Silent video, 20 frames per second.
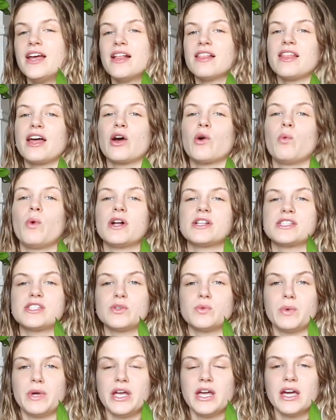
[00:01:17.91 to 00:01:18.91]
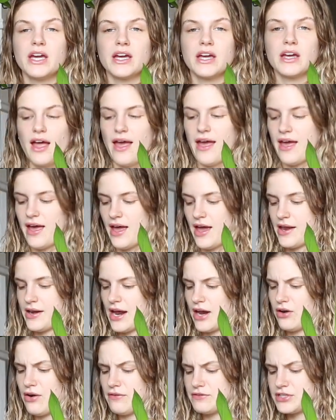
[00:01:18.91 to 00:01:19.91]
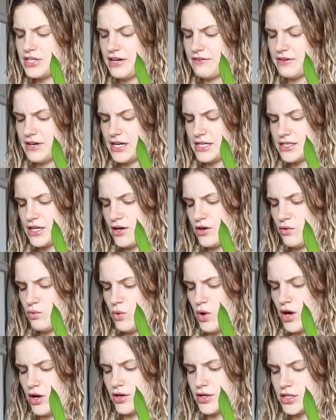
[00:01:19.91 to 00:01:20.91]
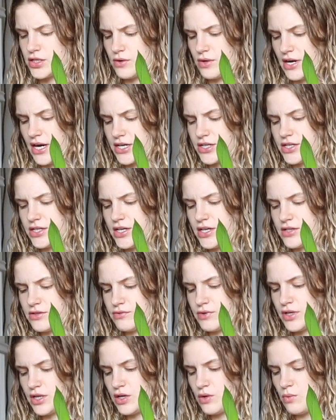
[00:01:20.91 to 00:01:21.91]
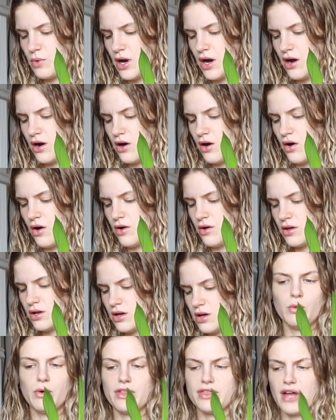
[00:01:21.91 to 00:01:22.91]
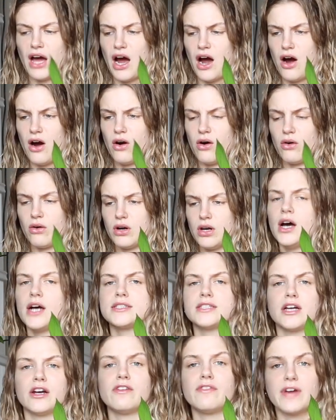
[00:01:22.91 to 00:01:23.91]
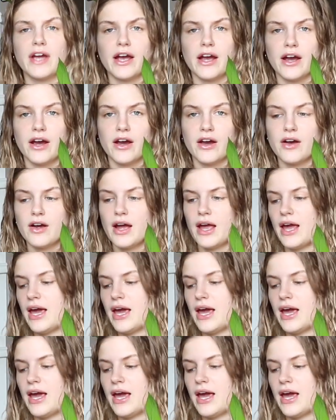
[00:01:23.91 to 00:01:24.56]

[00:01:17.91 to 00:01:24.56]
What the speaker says: like once a week, and I don't have to give it a ton of water, so it actually does really well without a ton of care.